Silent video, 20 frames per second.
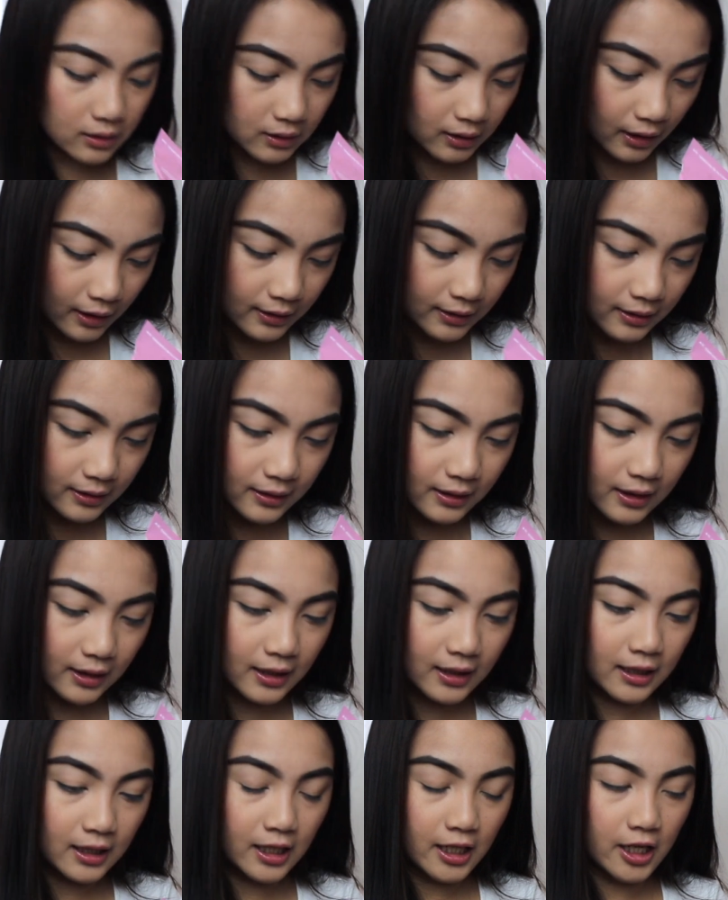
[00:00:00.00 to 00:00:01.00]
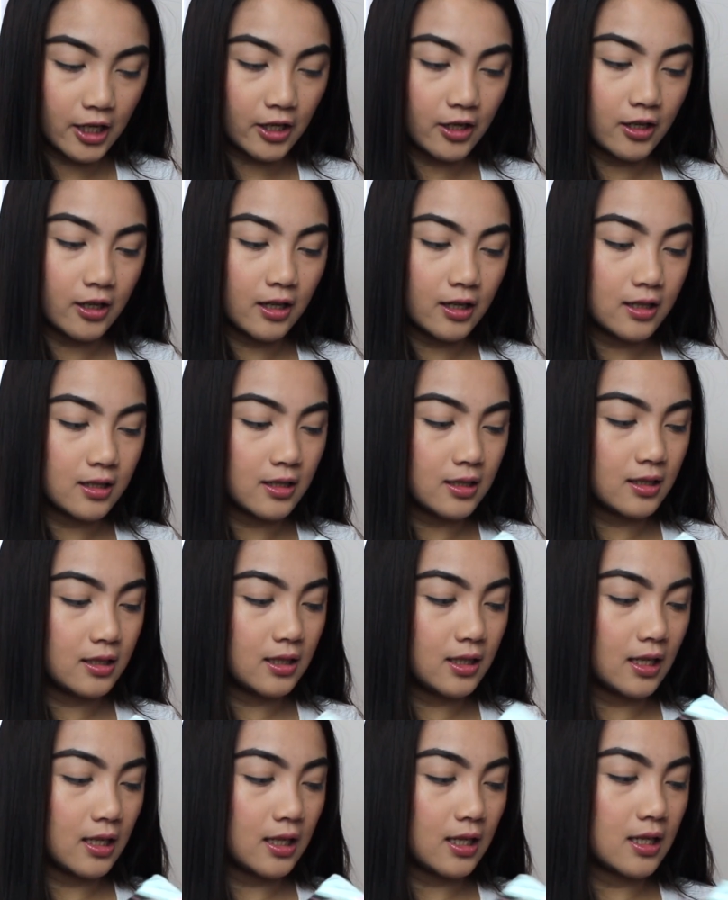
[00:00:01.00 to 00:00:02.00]
Next thing in here is
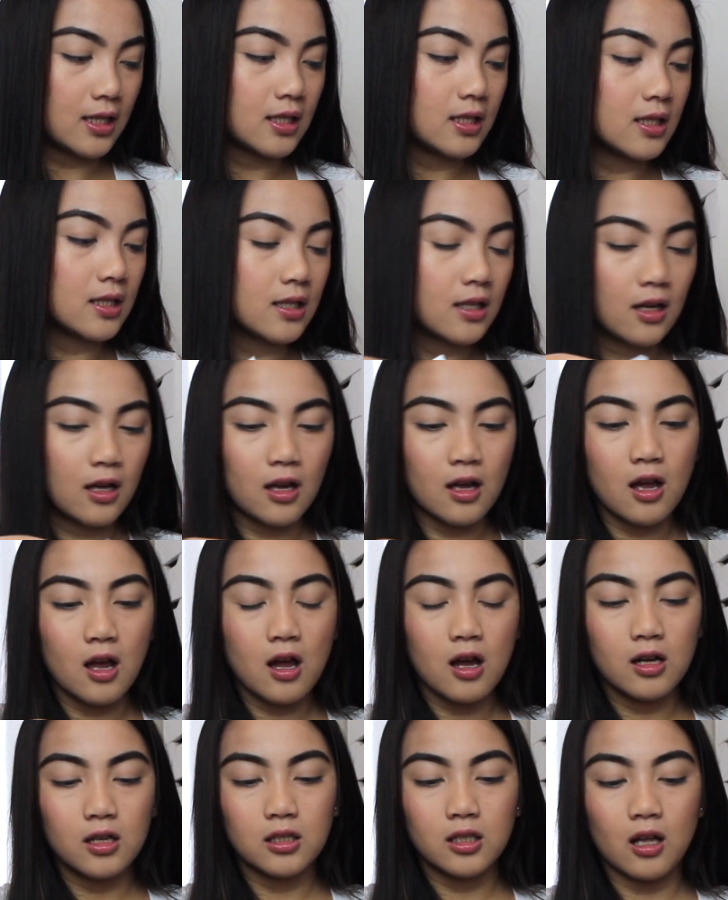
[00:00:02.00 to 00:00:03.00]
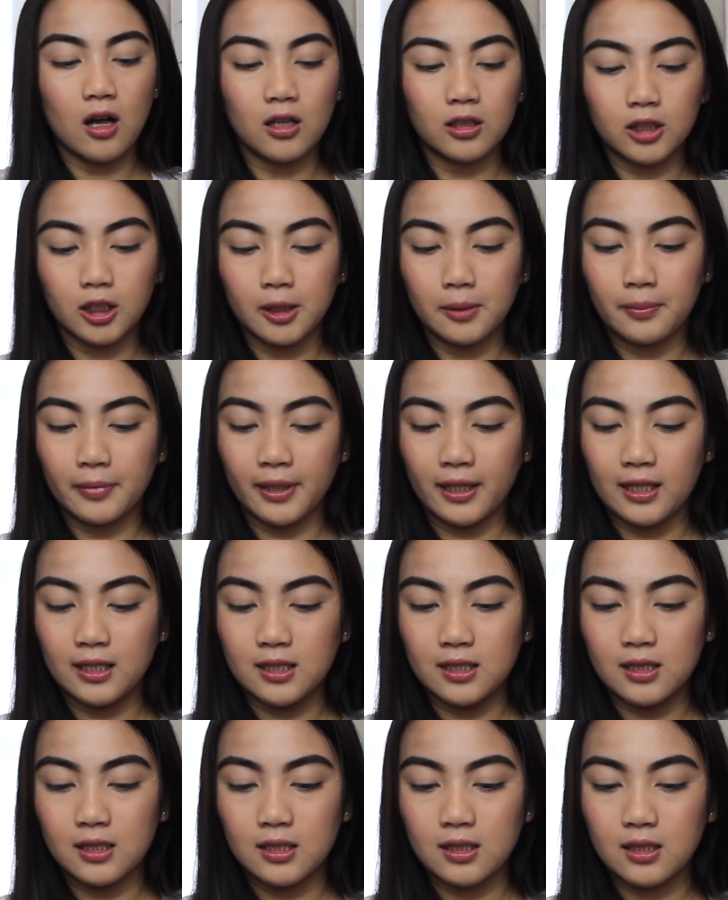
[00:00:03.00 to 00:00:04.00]
this Dr.
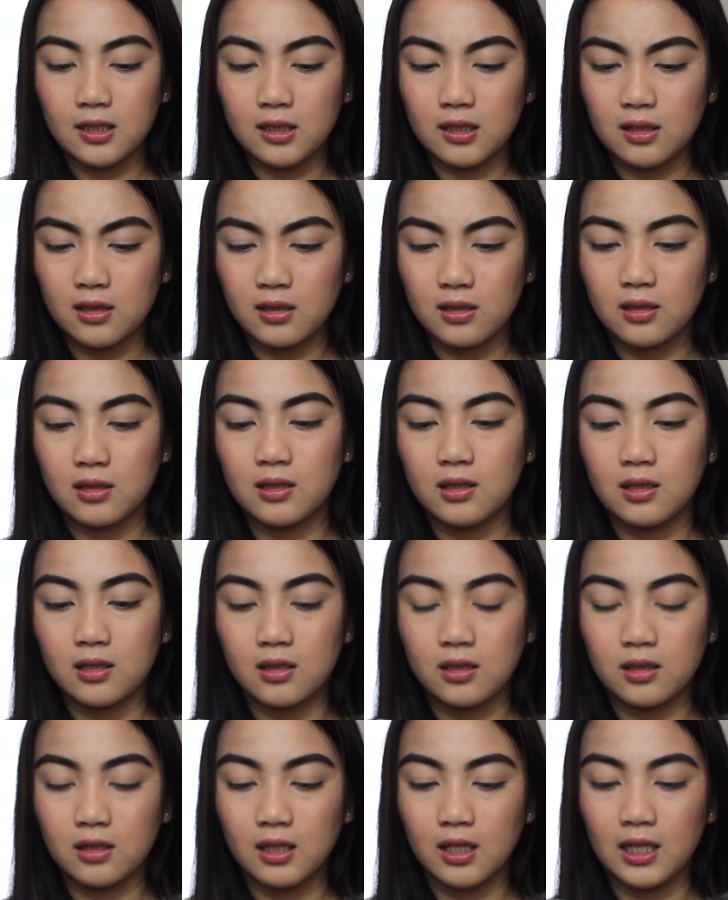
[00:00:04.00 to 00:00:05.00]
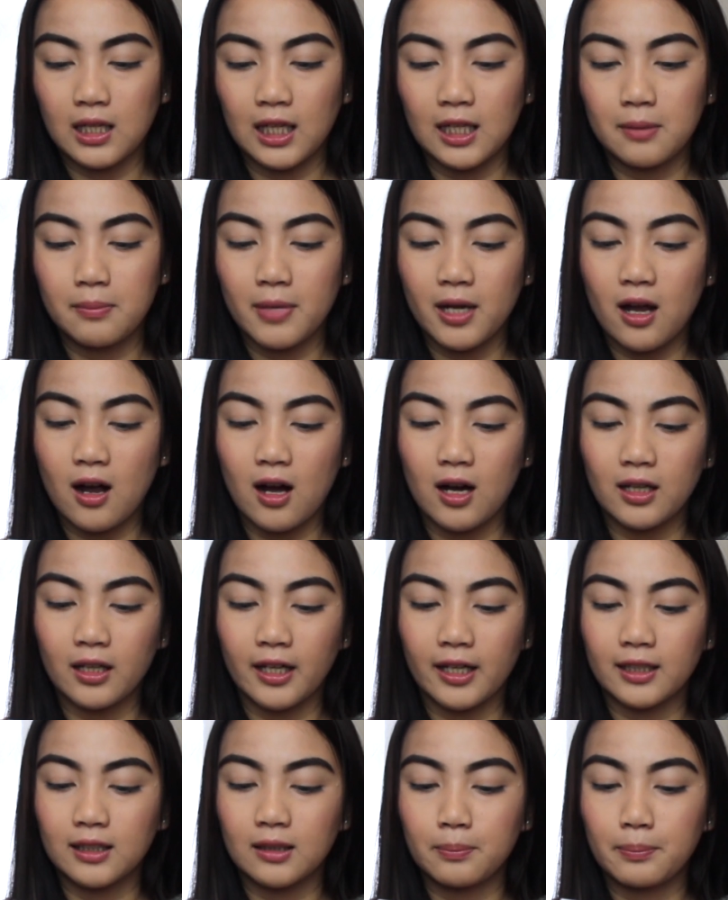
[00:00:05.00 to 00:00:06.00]
Brandt
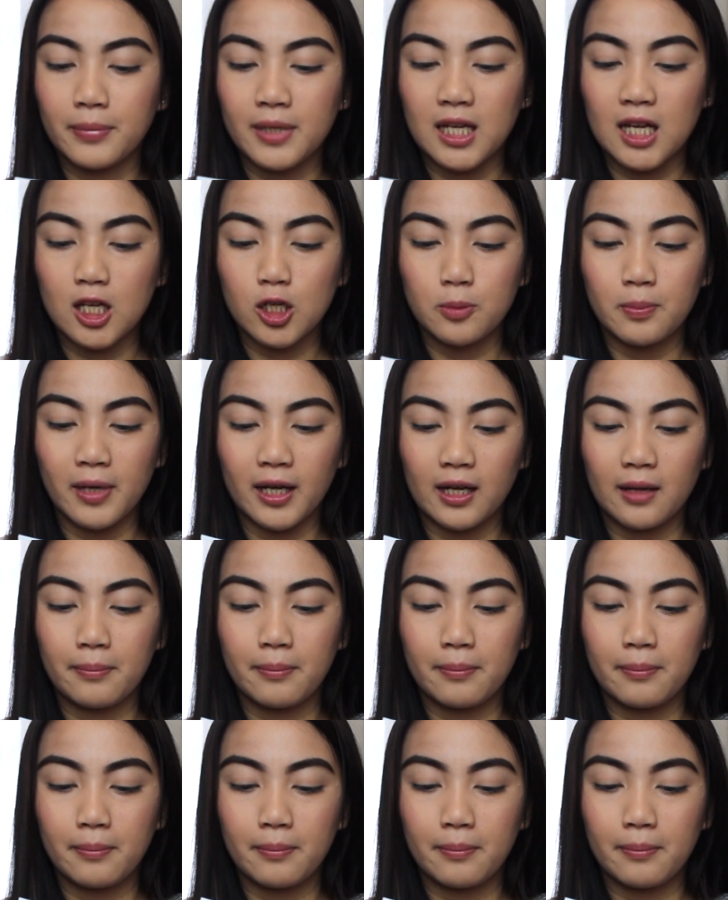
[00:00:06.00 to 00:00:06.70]
Cleanbiotic pH